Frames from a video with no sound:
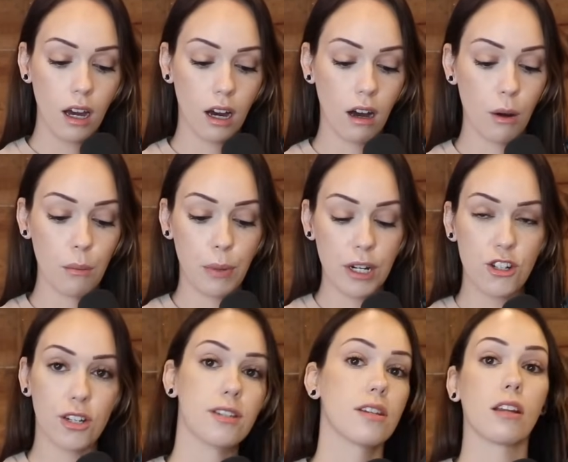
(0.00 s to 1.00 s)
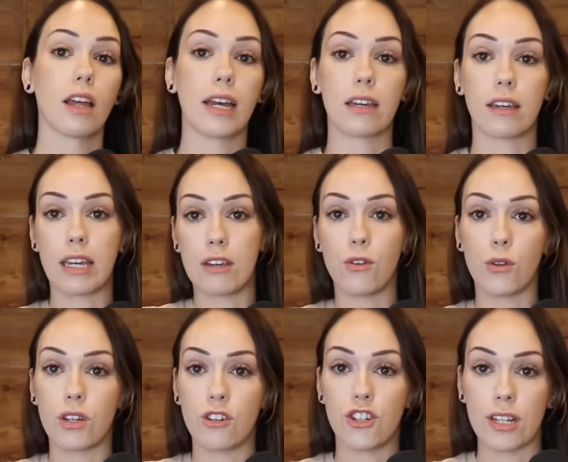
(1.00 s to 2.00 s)
But just to like give you
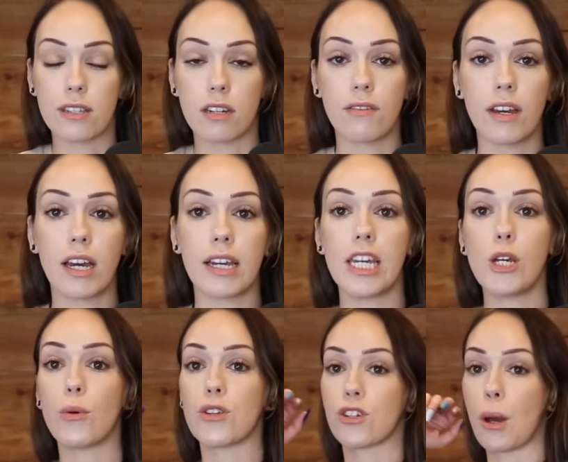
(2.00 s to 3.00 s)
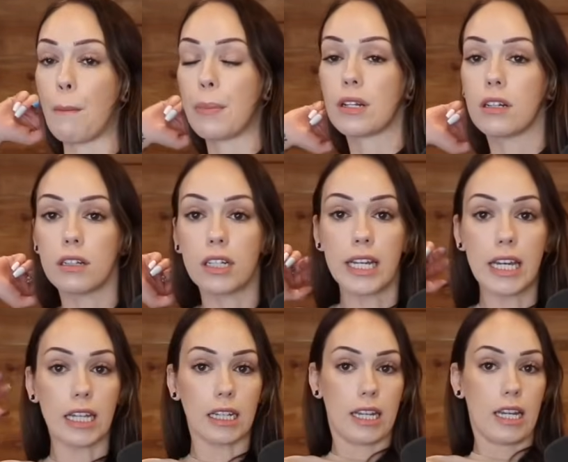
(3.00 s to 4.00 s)
the gist of it, he was
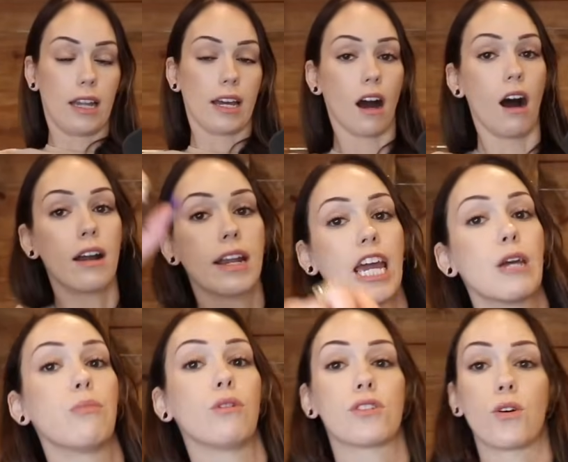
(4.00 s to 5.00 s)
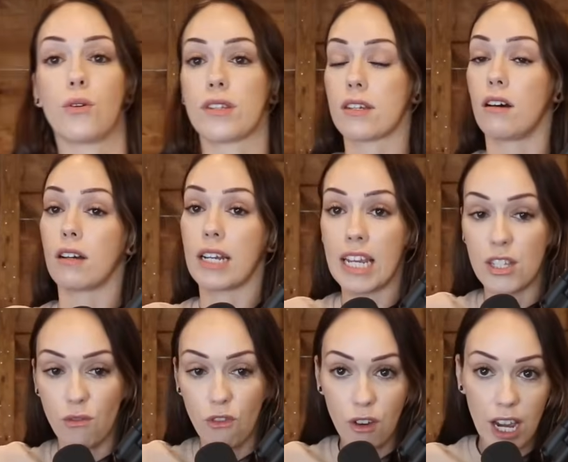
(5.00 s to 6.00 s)
completely like unable to hold still. And he is
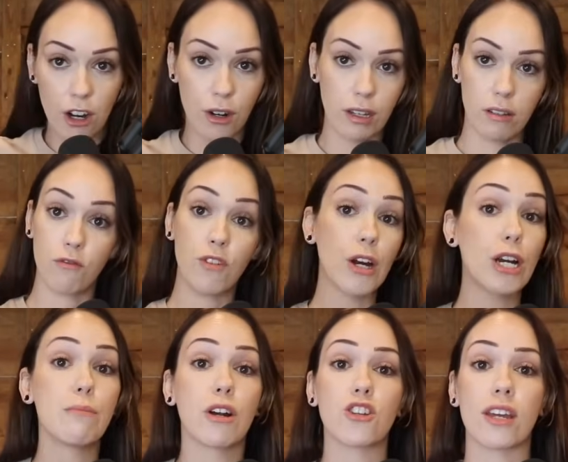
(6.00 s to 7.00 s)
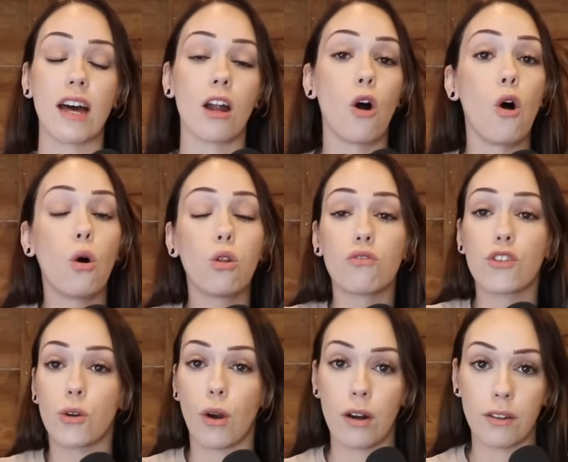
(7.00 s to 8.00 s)
very, very much like that all over
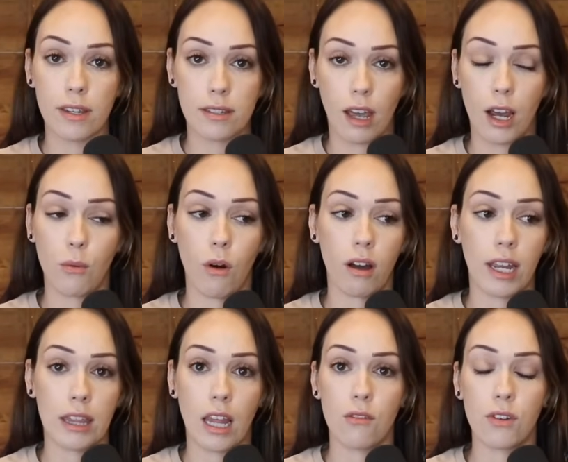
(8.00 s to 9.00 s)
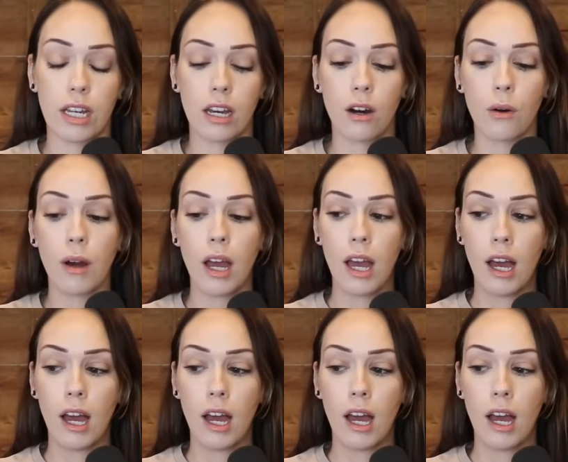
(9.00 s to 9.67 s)
the ground on the sidewalk in that video.